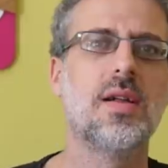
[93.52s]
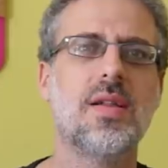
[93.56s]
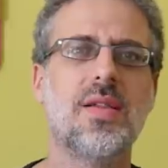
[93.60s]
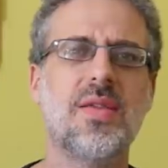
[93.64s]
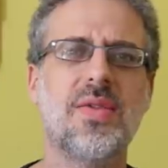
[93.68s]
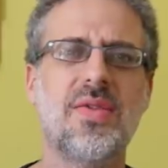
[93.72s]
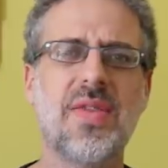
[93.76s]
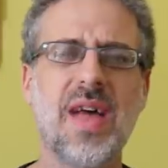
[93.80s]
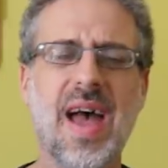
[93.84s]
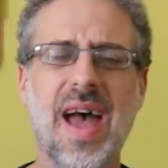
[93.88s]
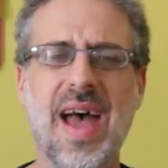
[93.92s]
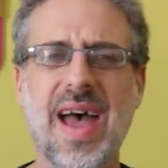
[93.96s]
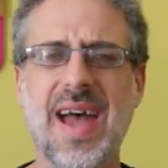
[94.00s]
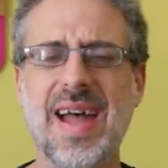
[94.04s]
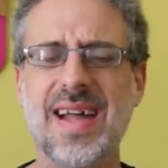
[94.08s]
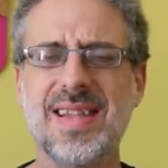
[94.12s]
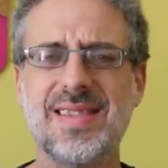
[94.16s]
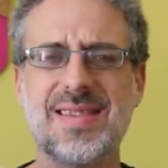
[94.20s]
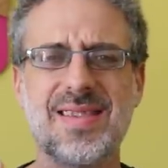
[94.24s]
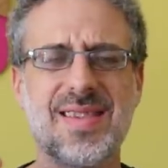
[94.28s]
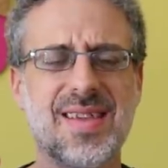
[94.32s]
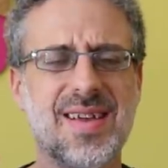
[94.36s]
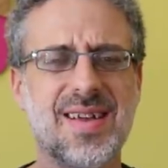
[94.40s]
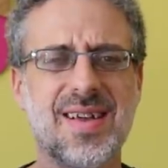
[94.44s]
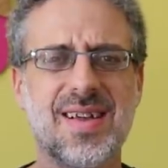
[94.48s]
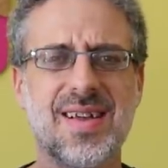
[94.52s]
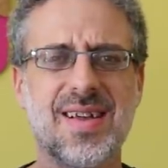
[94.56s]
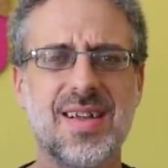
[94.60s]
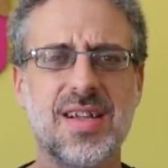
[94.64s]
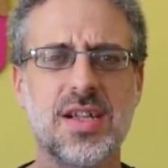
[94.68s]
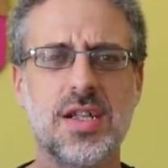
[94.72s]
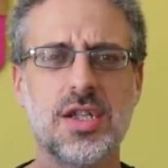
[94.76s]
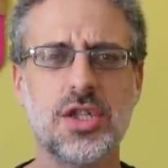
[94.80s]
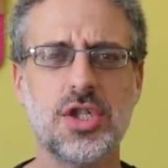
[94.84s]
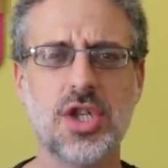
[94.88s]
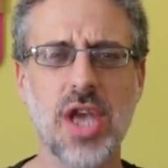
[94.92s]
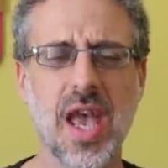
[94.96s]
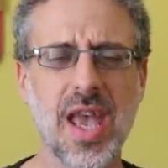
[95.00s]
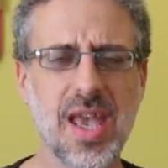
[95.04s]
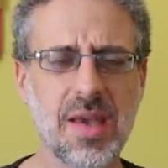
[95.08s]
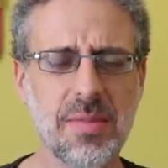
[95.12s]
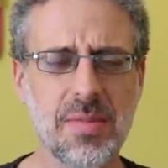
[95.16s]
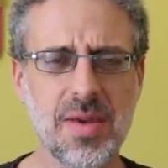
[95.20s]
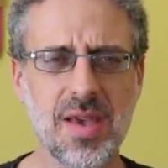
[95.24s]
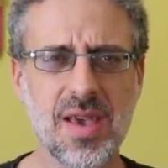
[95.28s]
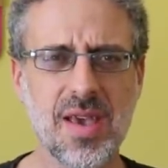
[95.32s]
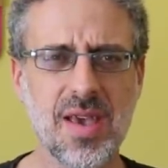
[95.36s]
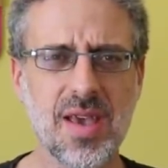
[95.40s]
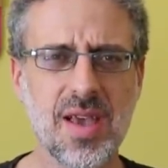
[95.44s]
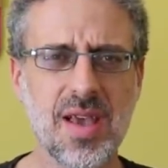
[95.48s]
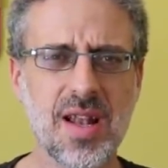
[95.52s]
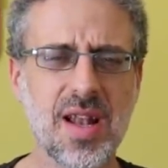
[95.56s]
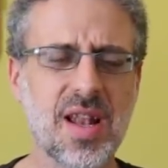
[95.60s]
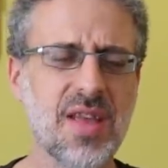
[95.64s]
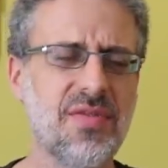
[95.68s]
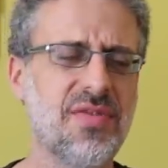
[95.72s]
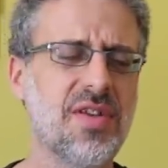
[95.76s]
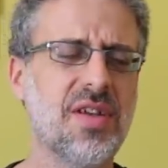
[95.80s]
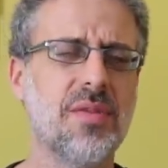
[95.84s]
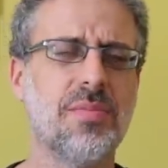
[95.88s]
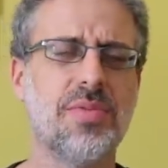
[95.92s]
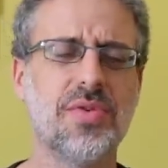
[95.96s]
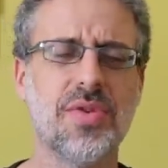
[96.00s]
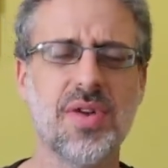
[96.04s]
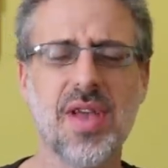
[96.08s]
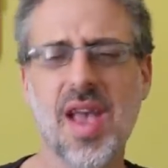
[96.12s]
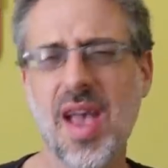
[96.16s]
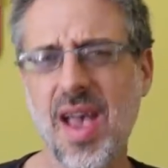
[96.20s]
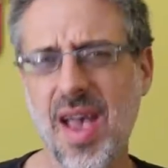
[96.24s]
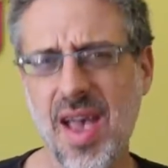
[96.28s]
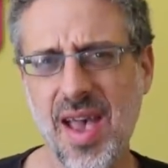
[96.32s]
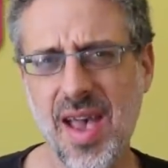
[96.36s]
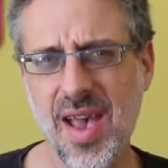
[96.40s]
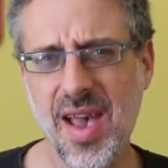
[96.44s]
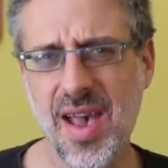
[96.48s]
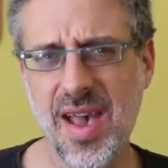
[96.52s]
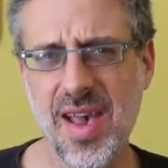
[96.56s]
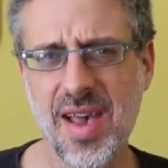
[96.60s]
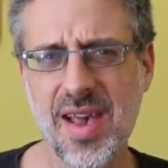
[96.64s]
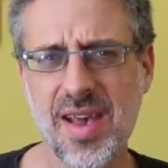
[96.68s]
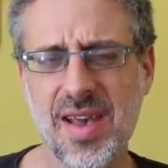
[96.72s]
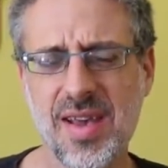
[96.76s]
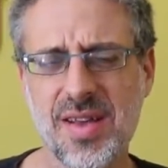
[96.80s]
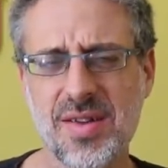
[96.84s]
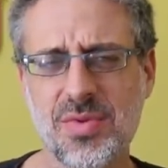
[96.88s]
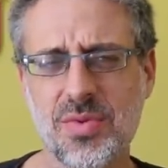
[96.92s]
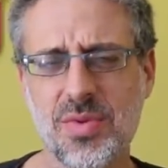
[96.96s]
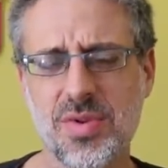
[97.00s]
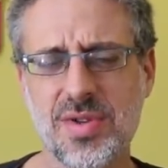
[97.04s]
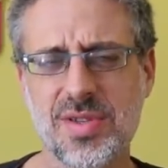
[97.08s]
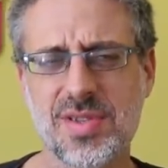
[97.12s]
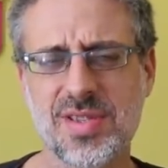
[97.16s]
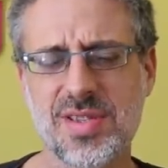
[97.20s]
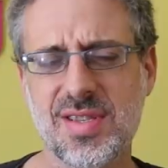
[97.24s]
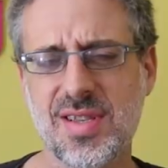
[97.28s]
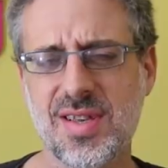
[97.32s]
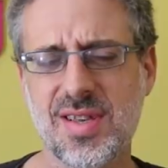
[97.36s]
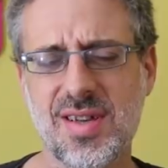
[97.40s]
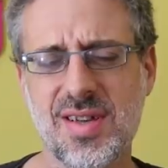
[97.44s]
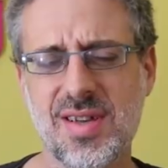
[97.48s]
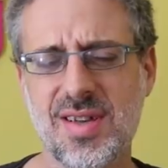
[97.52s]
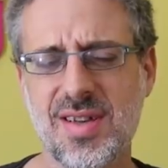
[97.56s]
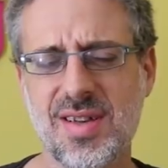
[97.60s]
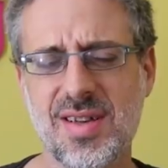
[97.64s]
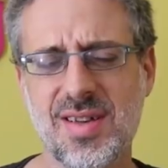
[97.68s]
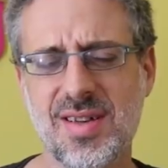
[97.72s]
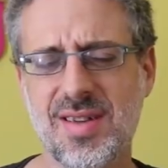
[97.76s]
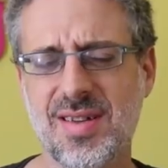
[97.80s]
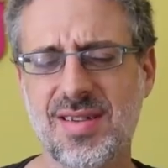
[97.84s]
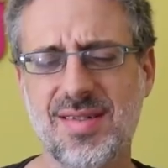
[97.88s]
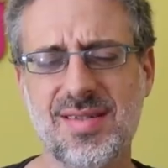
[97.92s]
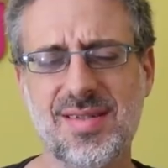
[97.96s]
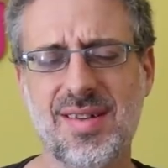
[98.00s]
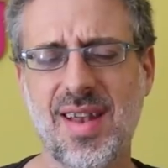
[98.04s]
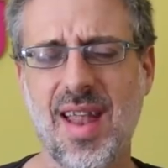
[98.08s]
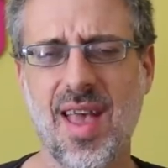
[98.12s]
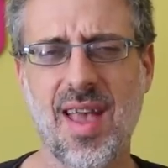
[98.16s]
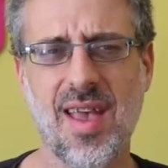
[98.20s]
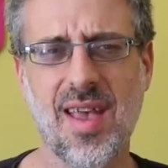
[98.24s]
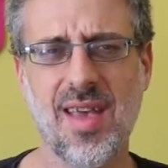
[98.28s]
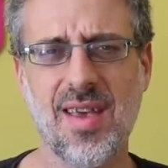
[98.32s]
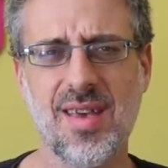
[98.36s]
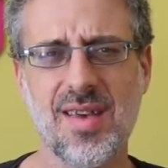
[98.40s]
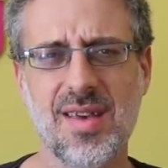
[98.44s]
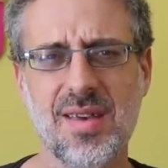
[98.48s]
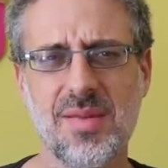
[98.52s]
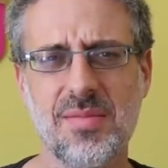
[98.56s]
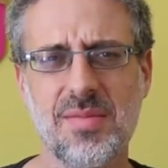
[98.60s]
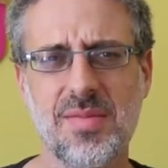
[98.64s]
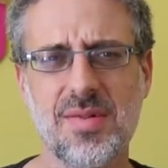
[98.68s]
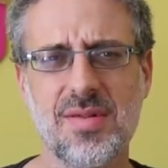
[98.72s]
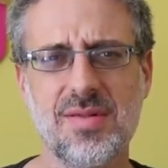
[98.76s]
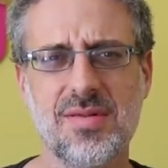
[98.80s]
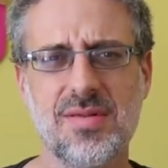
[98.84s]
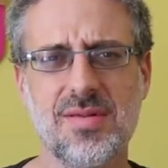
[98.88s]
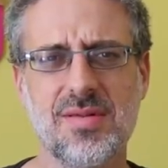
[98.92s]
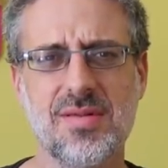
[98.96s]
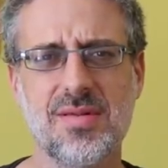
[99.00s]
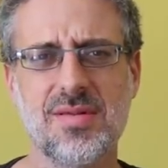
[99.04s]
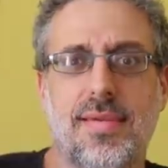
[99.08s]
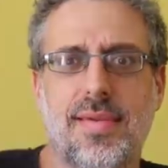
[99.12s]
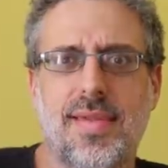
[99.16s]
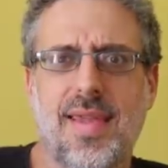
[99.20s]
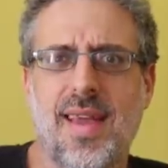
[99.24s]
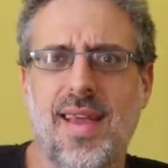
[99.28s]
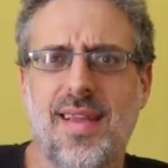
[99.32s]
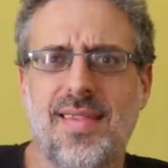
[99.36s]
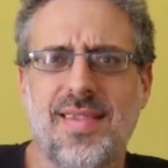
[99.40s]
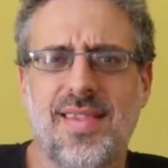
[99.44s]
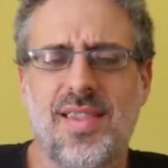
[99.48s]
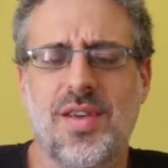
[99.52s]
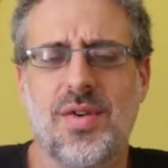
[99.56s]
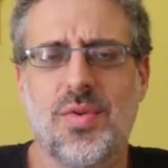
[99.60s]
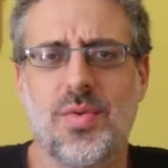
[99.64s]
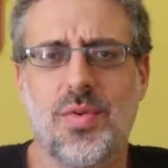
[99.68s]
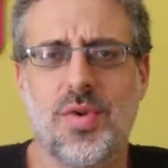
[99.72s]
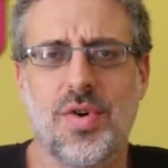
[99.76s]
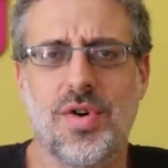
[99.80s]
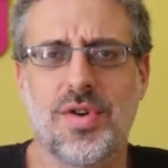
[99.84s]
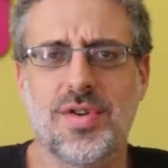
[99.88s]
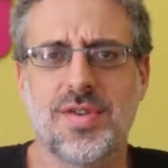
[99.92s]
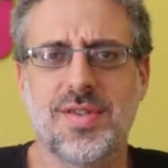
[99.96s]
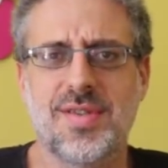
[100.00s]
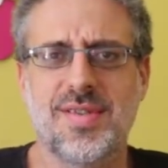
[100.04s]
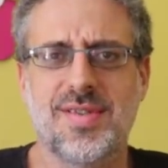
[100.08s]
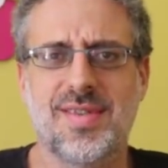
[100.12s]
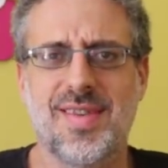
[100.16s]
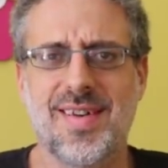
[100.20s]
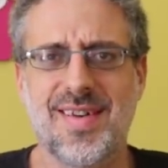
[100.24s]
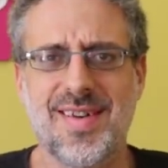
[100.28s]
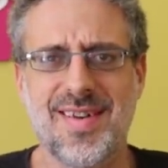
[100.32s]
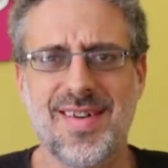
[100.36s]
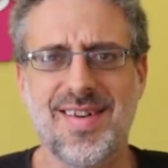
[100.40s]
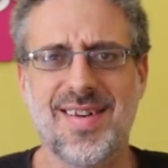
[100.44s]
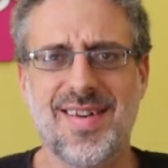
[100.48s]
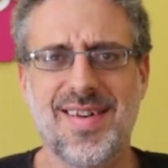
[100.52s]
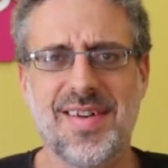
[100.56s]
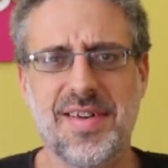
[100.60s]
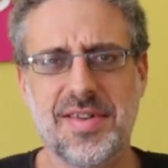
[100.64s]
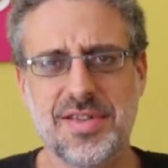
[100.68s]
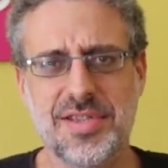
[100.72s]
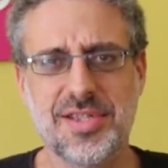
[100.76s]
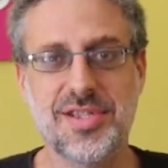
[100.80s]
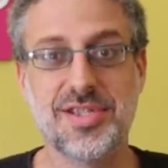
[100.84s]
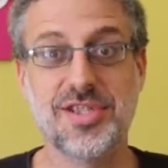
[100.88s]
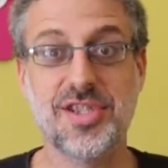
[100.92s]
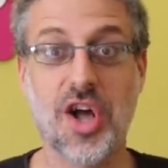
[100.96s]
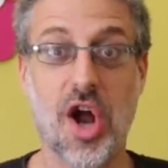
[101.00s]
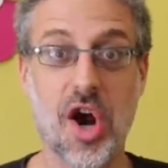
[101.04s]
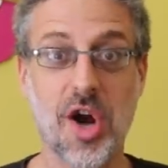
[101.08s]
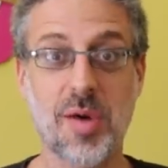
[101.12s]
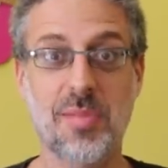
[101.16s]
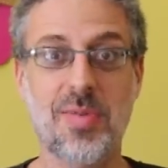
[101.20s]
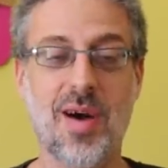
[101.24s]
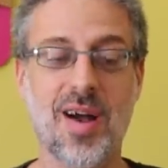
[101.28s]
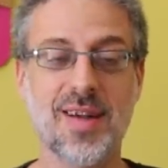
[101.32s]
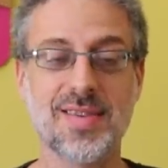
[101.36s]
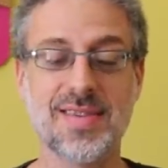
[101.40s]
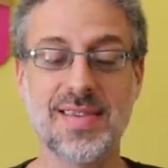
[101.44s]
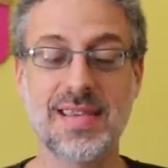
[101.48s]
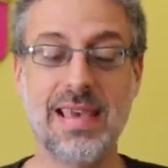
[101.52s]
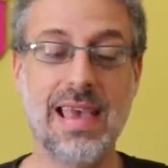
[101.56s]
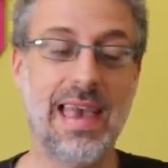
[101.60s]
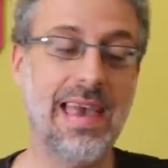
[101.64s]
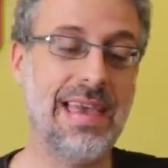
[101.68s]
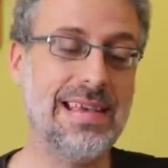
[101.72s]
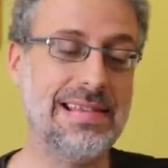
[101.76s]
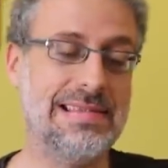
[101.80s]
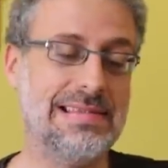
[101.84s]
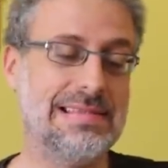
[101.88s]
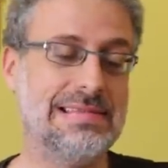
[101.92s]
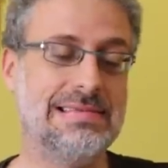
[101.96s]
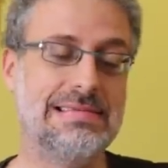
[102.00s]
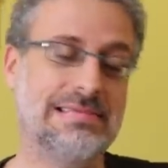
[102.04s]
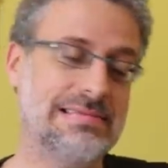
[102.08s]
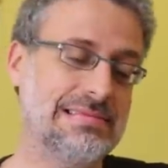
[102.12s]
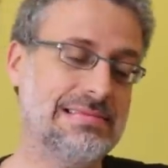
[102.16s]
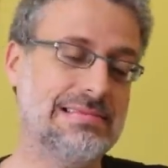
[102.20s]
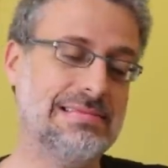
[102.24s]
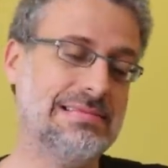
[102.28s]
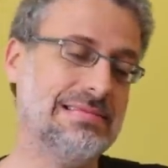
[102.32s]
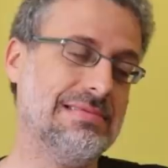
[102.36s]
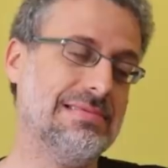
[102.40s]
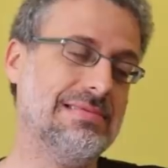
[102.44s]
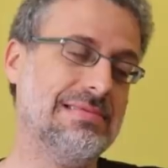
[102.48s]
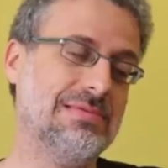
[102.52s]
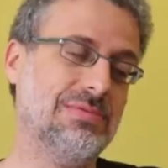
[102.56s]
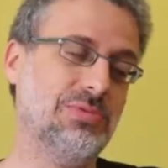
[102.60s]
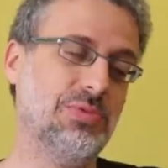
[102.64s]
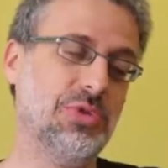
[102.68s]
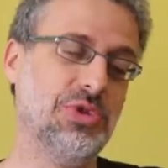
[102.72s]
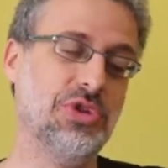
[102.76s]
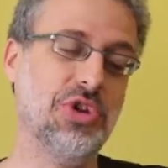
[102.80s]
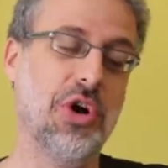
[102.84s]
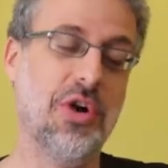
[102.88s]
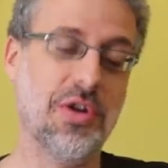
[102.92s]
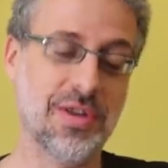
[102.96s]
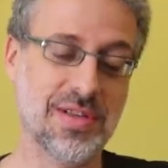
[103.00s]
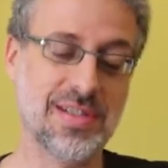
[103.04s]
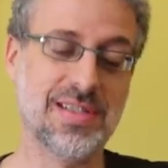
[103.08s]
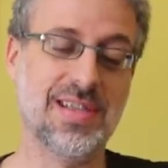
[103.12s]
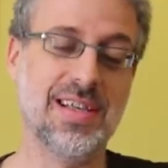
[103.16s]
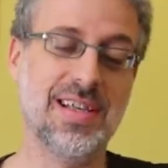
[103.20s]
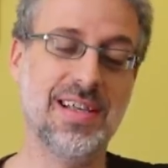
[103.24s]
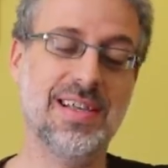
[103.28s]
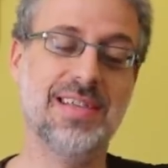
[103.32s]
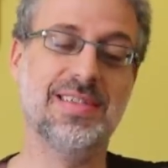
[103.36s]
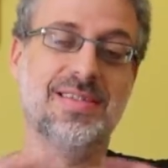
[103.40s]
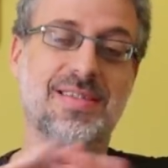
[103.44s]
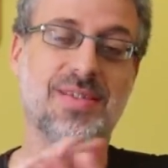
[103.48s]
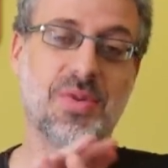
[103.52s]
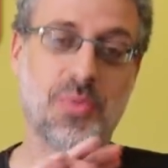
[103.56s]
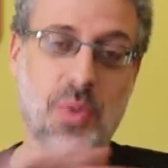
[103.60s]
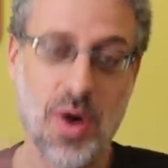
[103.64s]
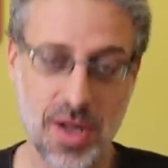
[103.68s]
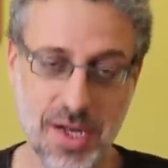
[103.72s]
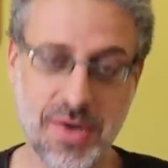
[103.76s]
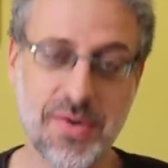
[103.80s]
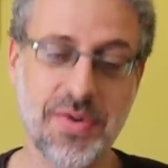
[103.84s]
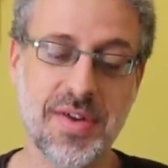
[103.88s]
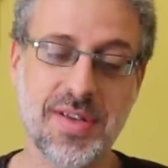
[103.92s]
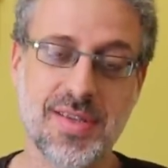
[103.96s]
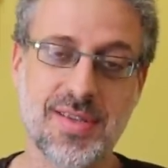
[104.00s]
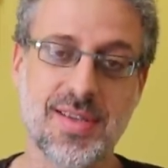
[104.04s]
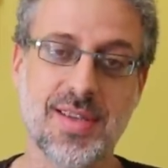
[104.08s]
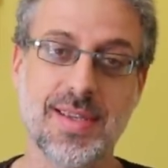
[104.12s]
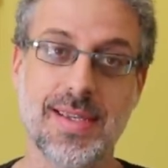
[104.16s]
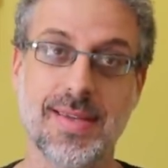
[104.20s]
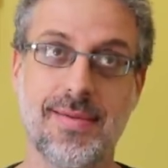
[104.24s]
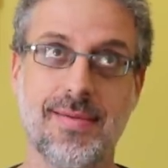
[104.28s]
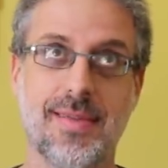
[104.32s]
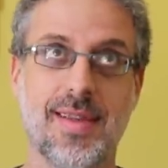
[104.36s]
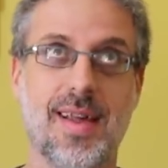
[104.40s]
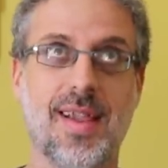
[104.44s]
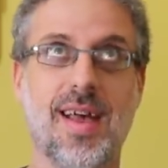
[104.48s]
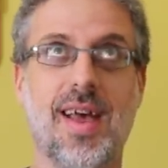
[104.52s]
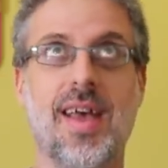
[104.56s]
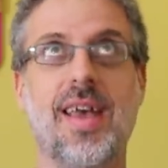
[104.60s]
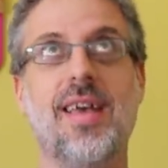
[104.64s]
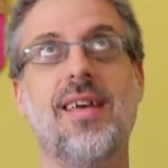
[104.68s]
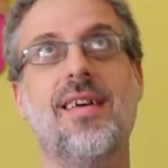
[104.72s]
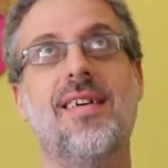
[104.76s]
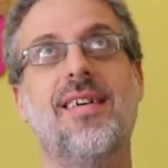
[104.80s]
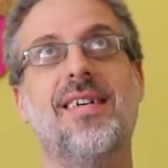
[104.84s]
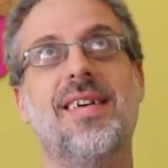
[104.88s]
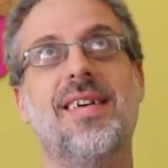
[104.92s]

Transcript: That uh, Jaime leaving Brienne was uh, lame. Then there was the Starbucks gate which honestly is the one criticism that I